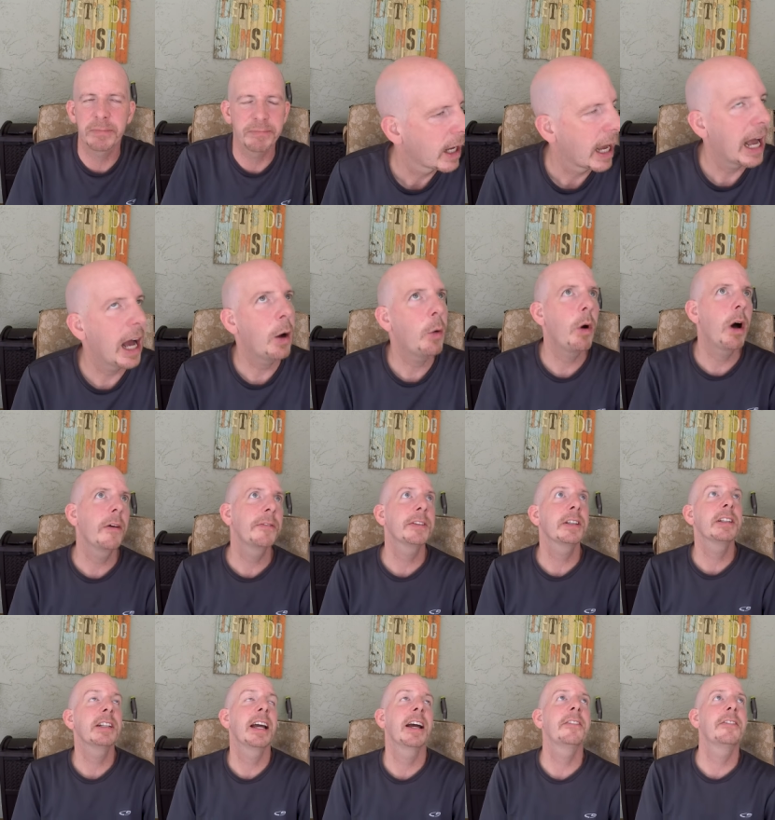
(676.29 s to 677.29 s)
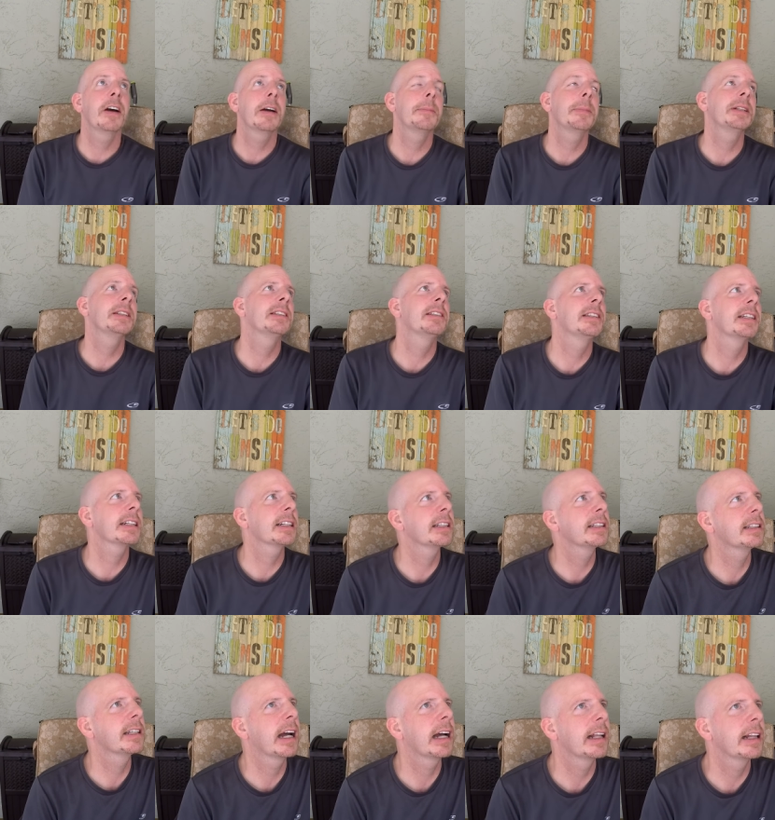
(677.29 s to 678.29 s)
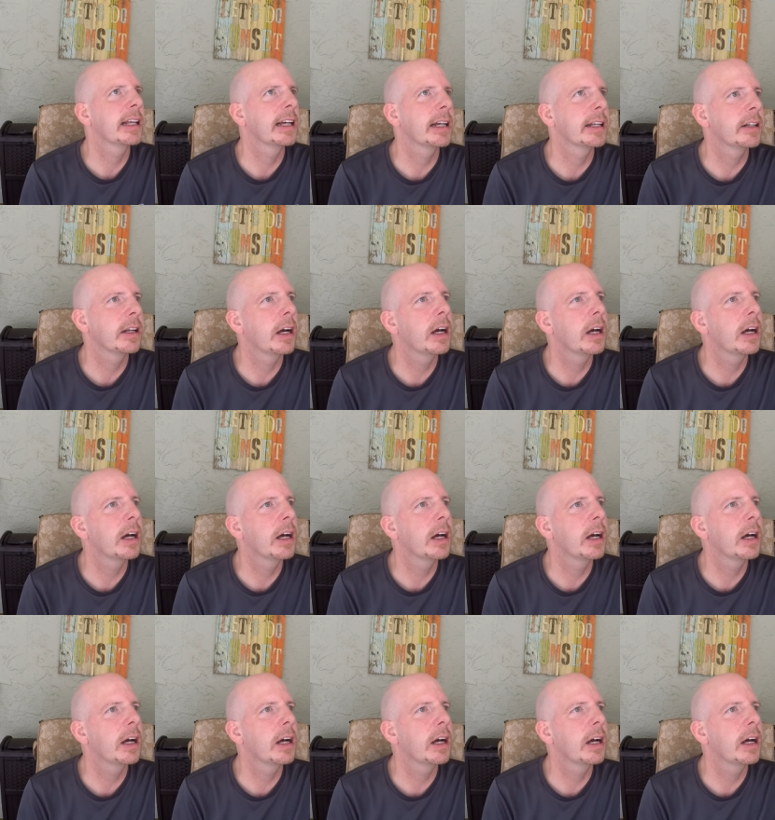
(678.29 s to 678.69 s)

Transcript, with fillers: How often have I been sick in Thailand?